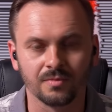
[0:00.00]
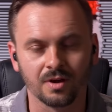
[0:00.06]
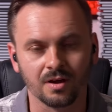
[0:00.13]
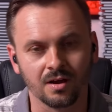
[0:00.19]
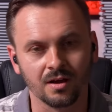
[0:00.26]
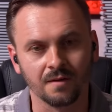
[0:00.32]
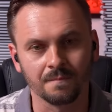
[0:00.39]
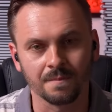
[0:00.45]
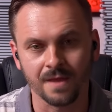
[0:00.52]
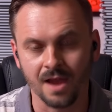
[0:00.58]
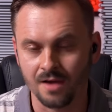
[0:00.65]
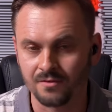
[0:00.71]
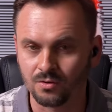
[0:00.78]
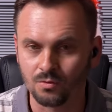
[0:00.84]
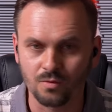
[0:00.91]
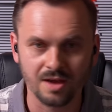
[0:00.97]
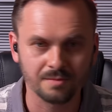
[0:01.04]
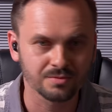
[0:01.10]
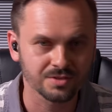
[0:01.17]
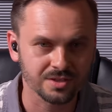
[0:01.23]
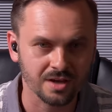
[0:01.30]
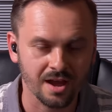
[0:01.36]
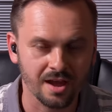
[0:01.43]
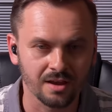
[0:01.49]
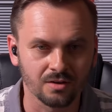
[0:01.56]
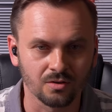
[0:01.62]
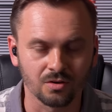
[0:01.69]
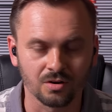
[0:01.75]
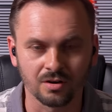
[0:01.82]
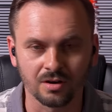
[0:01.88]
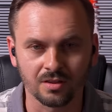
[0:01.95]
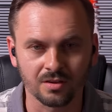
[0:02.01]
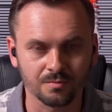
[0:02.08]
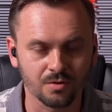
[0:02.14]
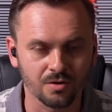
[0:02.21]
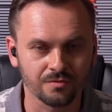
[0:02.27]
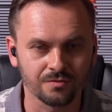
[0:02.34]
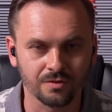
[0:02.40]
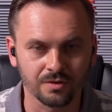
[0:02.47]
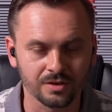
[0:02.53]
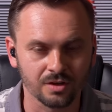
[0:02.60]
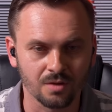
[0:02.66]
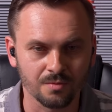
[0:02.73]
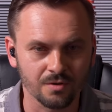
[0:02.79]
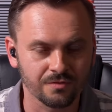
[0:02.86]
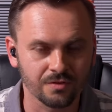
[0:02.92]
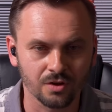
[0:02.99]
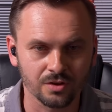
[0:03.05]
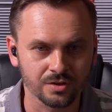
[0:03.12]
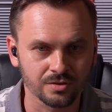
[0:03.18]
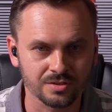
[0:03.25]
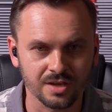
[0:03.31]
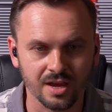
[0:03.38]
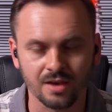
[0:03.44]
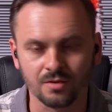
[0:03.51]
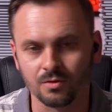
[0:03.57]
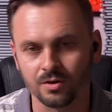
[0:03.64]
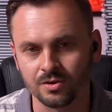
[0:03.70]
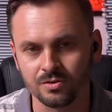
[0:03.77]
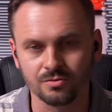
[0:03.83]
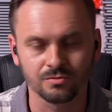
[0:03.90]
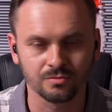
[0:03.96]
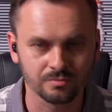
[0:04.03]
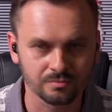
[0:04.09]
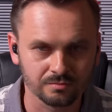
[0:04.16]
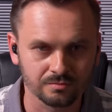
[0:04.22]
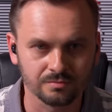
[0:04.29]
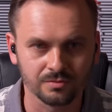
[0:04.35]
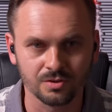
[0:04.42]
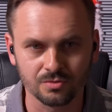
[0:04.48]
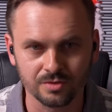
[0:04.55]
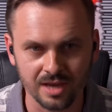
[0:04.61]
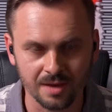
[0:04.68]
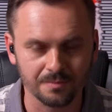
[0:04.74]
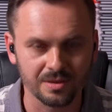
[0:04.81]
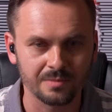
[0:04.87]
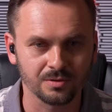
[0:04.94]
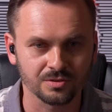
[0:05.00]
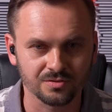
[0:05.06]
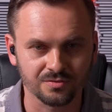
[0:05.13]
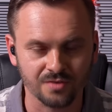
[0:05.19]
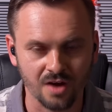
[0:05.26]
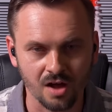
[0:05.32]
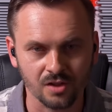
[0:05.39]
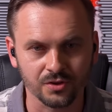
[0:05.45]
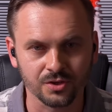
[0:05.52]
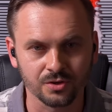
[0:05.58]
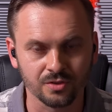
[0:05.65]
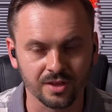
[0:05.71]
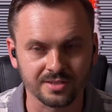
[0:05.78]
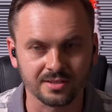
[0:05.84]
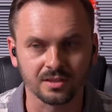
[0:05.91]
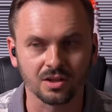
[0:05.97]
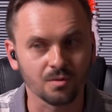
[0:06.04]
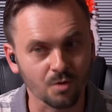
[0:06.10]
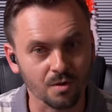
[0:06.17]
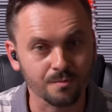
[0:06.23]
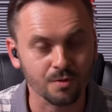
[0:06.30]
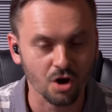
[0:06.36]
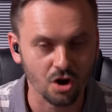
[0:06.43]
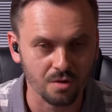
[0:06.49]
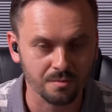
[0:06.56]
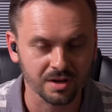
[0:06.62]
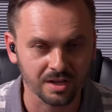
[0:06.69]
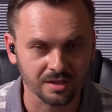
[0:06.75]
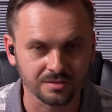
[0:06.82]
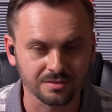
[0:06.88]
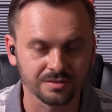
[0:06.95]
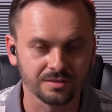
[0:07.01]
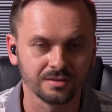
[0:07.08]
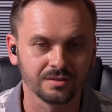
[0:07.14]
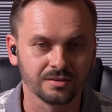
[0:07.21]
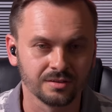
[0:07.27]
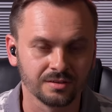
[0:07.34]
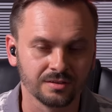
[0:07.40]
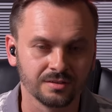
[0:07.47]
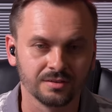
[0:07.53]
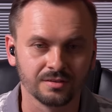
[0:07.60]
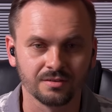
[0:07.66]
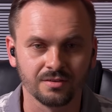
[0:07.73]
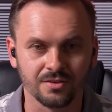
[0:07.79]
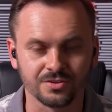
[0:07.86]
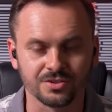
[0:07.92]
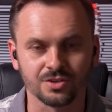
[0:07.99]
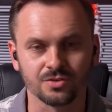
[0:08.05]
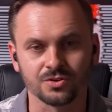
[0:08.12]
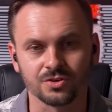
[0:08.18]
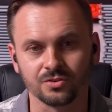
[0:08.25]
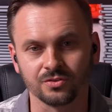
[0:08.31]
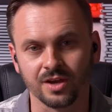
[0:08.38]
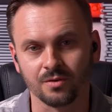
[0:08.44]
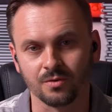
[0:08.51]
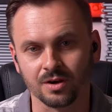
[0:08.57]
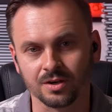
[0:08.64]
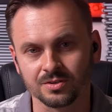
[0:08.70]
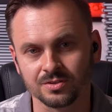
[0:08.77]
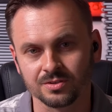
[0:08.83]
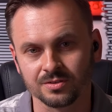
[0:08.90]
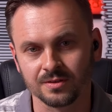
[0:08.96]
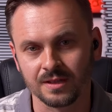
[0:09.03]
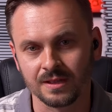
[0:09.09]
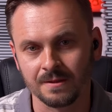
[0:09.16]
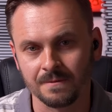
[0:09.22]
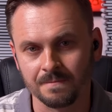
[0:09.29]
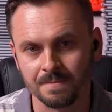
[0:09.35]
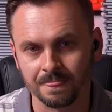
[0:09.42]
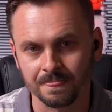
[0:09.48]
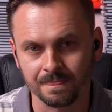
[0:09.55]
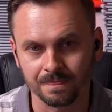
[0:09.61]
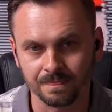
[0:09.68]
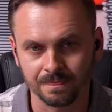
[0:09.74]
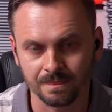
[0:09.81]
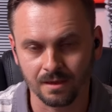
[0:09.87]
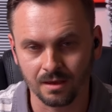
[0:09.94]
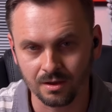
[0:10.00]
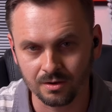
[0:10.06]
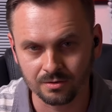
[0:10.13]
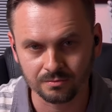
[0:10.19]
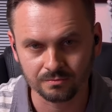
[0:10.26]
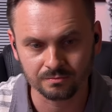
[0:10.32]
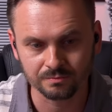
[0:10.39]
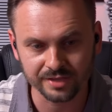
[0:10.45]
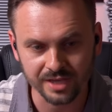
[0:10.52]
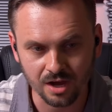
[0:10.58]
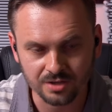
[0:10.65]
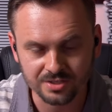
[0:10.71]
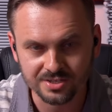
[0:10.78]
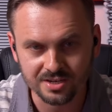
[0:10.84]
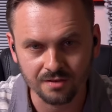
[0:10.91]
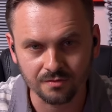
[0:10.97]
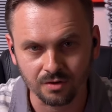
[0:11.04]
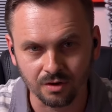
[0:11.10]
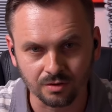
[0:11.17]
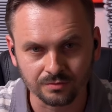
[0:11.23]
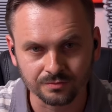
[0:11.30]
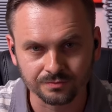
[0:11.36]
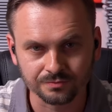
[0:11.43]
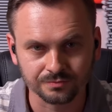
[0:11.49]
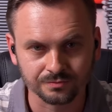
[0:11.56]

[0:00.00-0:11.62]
um, have a website or another you know portfolio site where you you get people to follow you. That's a little more permanent than social networks, and beyond several.